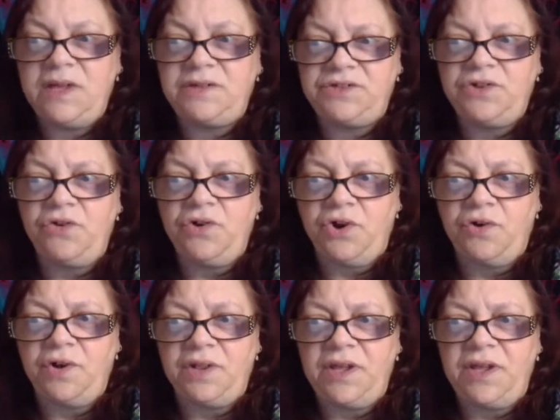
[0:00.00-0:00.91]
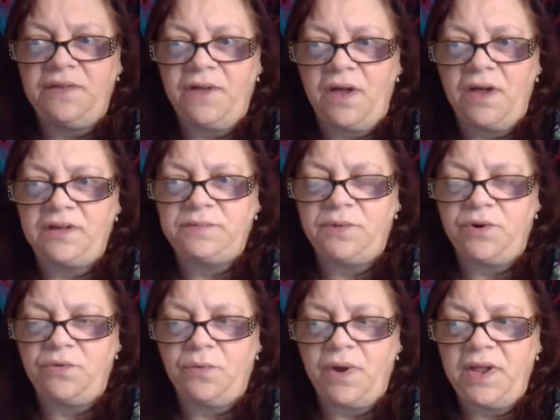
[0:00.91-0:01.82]
still currently in the
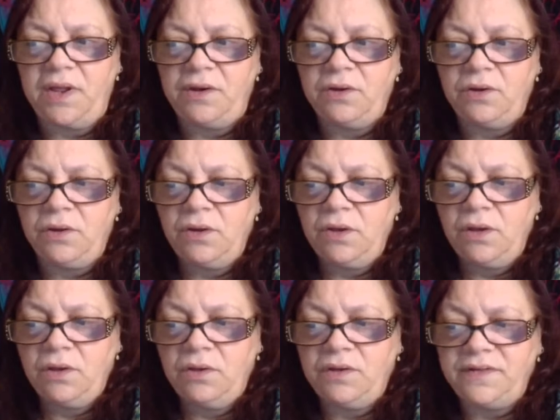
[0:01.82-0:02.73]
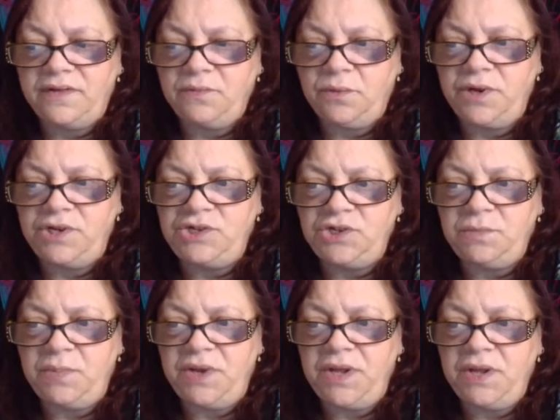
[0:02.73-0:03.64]
hospital, right? Because that's where he
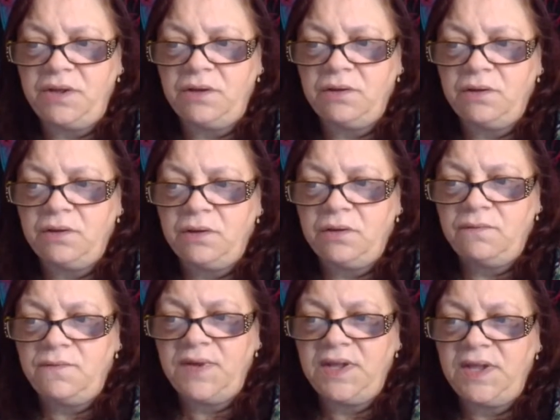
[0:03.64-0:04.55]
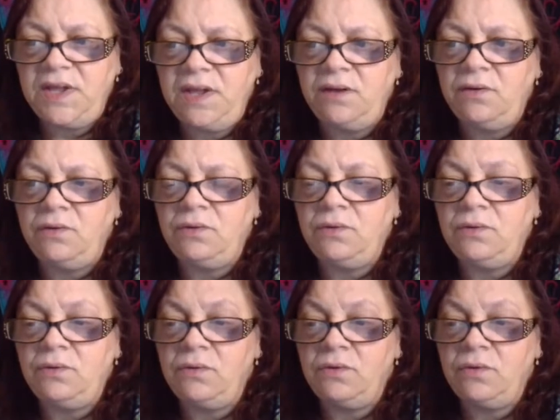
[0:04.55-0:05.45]
should be. Vicky.
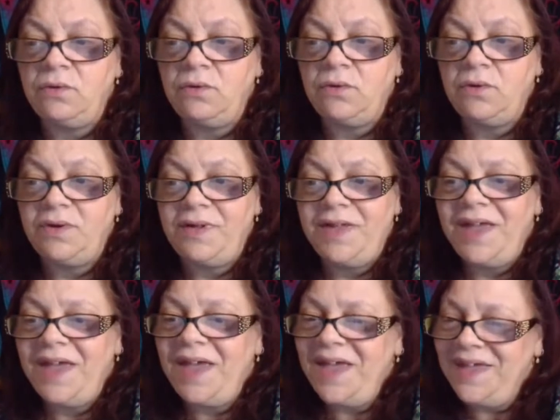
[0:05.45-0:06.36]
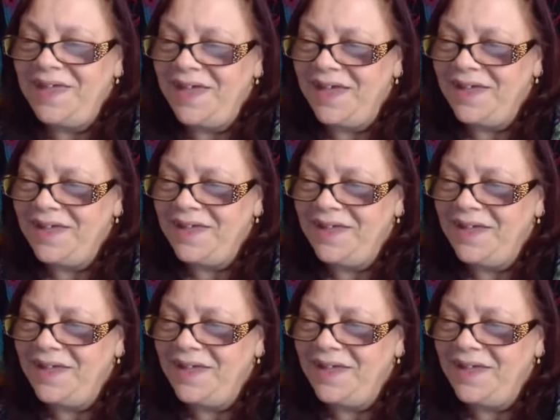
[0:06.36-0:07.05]
Hey,